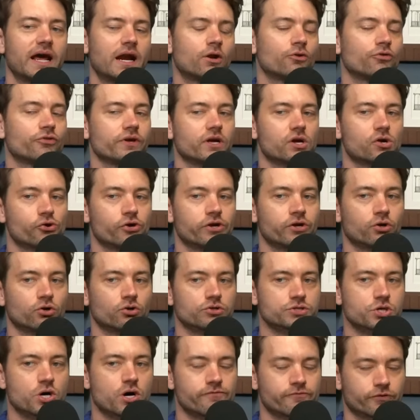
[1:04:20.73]
I don't think Clean
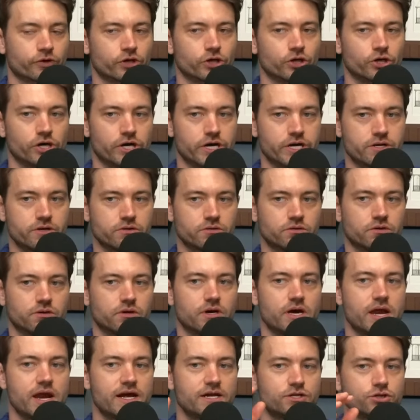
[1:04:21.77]
Girl's gone for good,
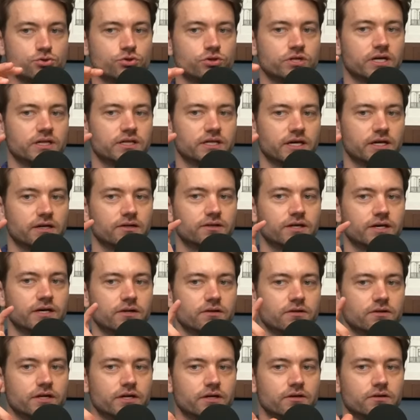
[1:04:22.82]
and I do think
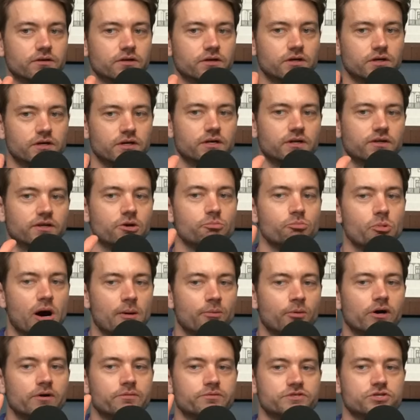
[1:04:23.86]
that
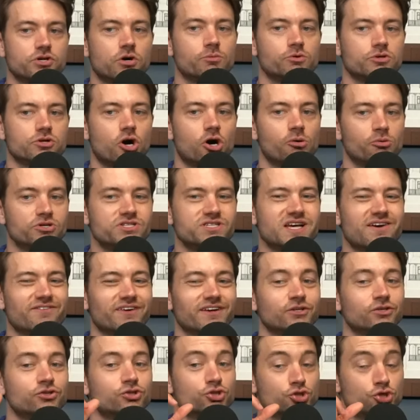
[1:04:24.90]
mob wife is almost
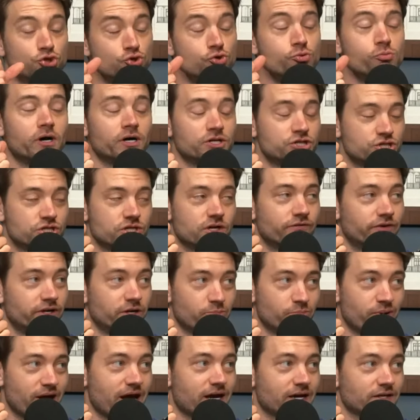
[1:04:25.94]
having too much of
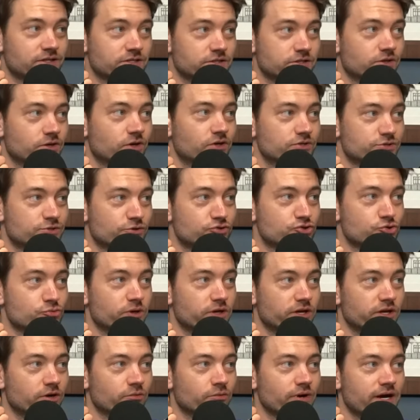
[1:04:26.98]
an impact on
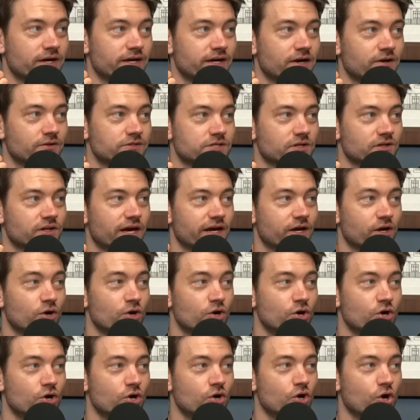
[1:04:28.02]
social media right now to like
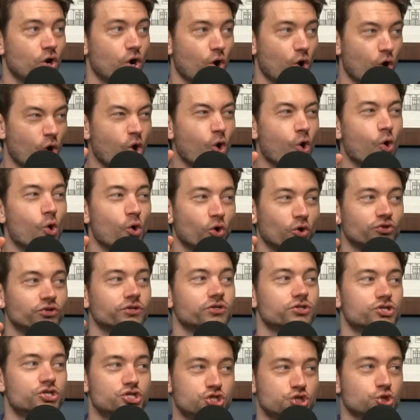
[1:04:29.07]

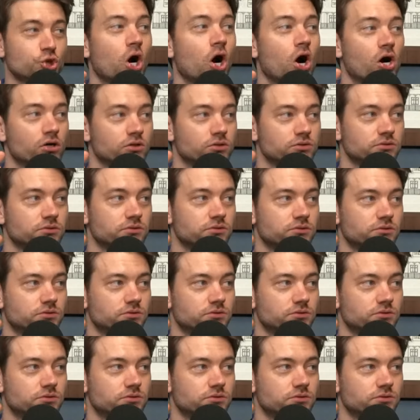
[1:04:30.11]
hold strong.